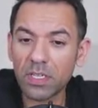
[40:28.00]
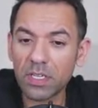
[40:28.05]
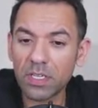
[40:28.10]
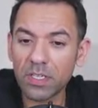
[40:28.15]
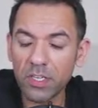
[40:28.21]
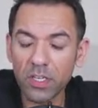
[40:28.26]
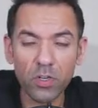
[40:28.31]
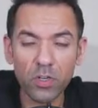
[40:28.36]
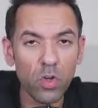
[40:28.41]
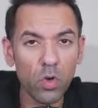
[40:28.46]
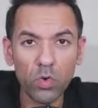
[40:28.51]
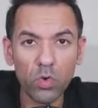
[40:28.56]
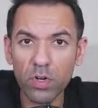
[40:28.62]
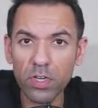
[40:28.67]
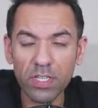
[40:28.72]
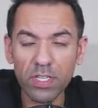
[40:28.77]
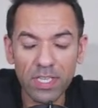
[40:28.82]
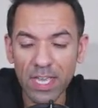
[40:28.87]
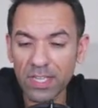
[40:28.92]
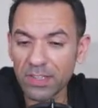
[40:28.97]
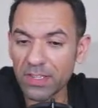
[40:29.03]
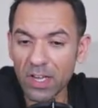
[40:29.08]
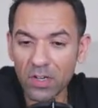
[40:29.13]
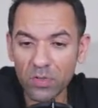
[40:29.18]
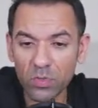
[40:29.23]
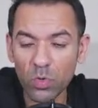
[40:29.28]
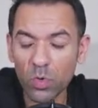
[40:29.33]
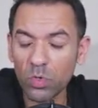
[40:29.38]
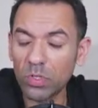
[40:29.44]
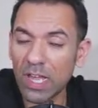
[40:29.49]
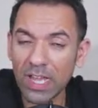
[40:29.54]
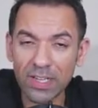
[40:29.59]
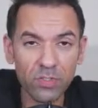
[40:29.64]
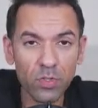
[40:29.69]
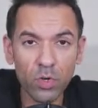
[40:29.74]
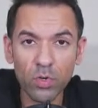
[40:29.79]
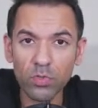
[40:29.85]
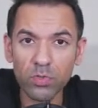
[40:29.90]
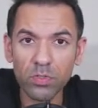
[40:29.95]
You're not going to get that role at
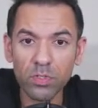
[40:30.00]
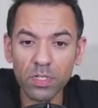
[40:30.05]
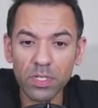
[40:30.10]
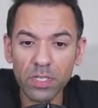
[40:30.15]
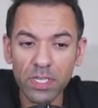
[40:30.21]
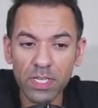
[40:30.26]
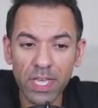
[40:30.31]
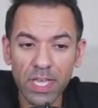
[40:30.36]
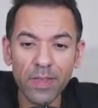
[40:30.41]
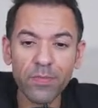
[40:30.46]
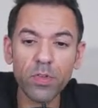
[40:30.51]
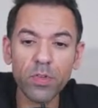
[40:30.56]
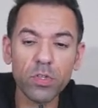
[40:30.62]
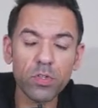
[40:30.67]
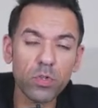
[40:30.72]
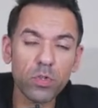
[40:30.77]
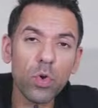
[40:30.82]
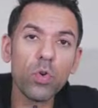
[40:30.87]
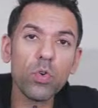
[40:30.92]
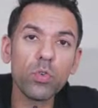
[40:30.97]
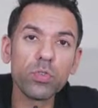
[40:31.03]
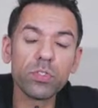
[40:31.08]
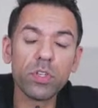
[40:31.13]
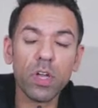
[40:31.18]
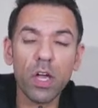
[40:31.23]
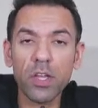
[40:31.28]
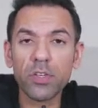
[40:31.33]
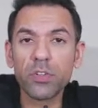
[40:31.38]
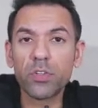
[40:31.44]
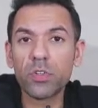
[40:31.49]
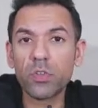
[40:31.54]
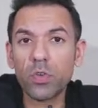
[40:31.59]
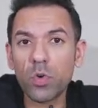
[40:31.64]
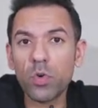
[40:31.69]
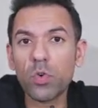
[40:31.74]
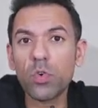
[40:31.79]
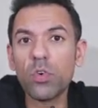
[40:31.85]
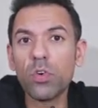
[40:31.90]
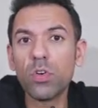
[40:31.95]
all if you don't
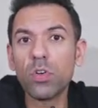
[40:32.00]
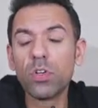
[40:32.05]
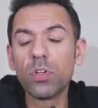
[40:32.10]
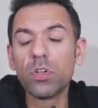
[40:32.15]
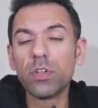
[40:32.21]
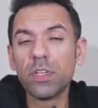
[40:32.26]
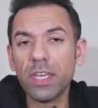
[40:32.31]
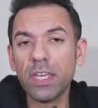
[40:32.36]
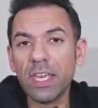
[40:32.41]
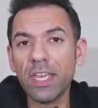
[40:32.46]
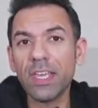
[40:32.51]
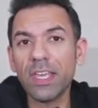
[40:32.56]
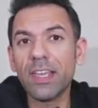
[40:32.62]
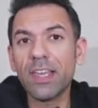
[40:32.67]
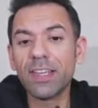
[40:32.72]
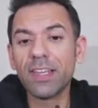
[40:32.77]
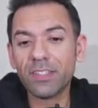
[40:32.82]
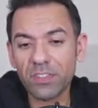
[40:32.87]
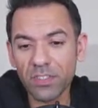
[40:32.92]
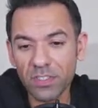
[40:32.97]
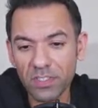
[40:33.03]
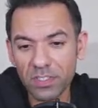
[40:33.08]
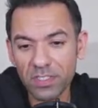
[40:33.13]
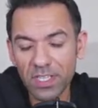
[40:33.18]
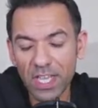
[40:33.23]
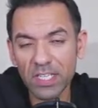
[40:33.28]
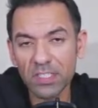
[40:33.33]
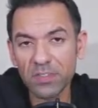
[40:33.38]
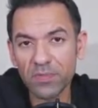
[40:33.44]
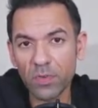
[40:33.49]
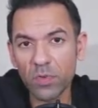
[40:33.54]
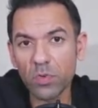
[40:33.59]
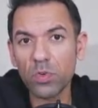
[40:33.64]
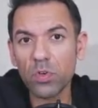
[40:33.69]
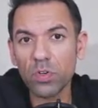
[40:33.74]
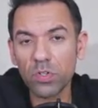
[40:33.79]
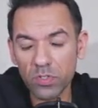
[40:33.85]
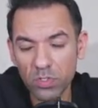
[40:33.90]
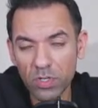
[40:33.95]
undergo a successful
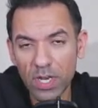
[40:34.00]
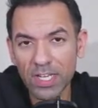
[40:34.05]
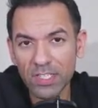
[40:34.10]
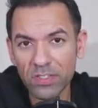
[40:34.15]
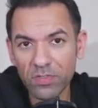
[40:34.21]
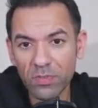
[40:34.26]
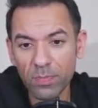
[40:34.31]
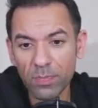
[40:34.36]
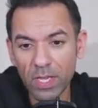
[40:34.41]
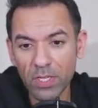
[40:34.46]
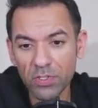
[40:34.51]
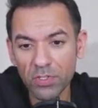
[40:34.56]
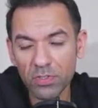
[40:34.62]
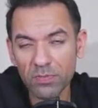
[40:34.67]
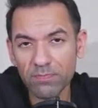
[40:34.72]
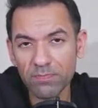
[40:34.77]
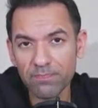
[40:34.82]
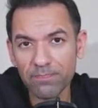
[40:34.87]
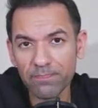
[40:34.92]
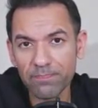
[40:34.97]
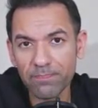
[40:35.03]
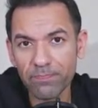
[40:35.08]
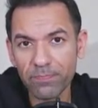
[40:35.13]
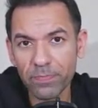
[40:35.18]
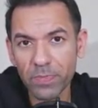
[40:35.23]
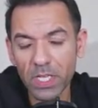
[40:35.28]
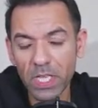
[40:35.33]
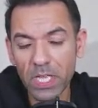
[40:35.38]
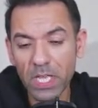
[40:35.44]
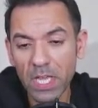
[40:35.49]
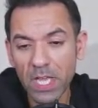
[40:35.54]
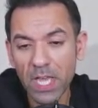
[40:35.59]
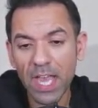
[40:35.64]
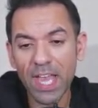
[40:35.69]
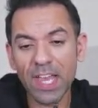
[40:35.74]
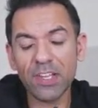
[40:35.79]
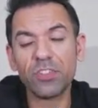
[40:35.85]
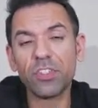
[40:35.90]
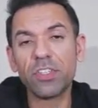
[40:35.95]
transformation.
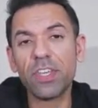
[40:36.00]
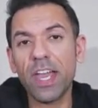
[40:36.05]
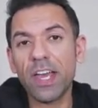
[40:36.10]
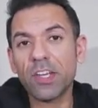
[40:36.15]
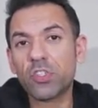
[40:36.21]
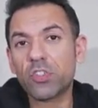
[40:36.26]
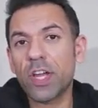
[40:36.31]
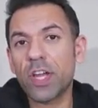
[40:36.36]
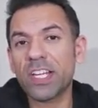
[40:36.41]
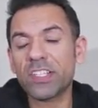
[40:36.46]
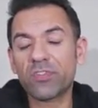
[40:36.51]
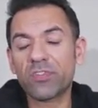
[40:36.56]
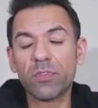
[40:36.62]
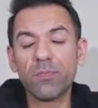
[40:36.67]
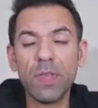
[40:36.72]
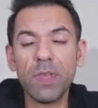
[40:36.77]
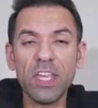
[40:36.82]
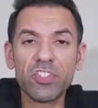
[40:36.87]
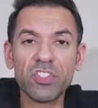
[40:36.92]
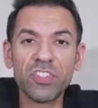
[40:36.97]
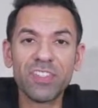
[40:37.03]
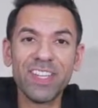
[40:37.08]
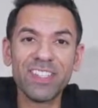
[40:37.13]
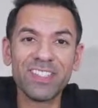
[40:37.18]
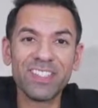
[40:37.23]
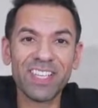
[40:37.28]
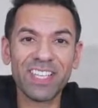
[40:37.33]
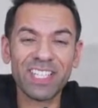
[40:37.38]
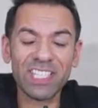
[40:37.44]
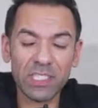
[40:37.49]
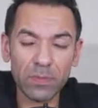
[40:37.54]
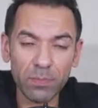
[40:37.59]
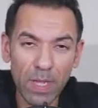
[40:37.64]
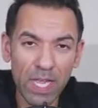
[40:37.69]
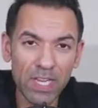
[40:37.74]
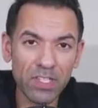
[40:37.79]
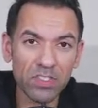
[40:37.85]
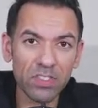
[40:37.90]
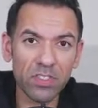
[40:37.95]
And to get a transformation, it's
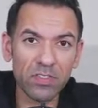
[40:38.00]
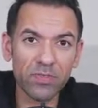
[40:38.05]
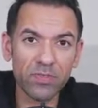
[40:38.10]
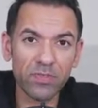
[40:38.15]
expensive.